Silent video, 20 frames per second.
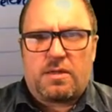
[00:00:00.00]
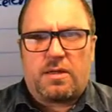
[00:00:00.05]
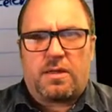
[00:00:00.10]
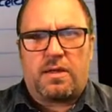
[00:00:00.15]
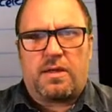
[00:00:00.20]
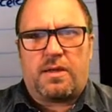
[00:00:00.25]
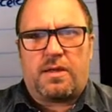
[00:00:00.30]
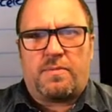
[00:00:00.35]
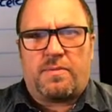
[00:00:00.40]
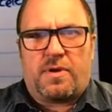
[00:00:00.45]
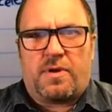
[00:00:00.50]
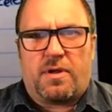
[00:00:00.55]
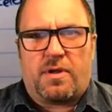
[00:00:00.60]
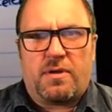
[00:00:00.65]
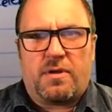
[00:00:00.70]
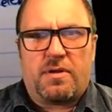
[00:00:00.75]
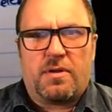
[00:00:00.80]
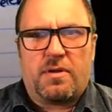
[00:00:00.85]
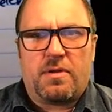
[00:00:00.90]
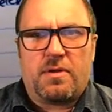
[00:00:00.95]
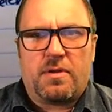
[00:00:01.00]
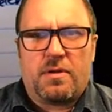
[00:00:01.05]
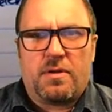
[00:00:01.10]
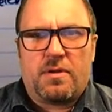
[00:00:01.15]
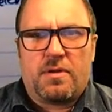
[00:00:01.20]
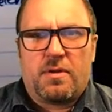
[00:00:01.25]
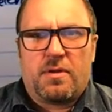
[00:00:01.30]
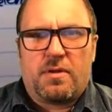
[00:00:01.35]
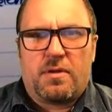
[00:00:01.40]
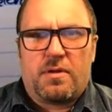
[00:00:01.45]
And I'm gonna,
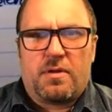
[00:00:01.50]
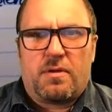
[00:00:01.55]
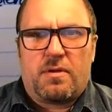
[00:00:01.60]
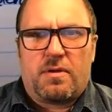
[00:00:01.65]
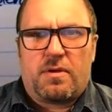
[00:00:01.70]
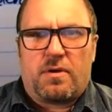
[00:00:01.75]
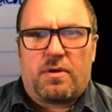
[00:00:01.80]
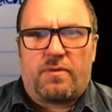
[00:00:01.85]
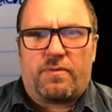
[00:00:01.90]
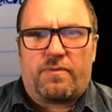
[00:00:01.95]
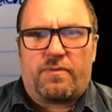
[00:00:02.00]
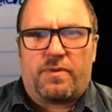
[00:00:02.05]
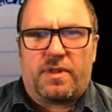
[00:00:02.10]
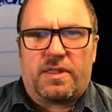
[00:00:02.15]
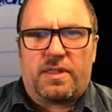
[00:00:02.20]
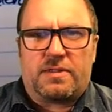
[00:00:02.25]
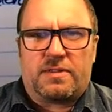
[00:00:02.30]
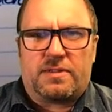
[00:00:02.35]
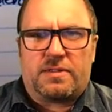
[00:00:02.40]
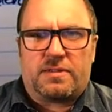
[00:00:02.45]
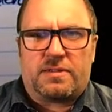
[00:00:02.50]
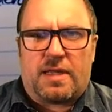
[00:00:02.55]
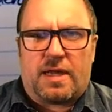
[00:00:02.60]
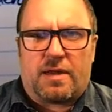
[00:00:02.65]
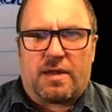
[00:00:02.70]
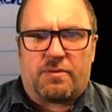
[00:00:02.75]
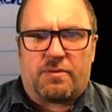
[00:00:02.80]
hopefully this is not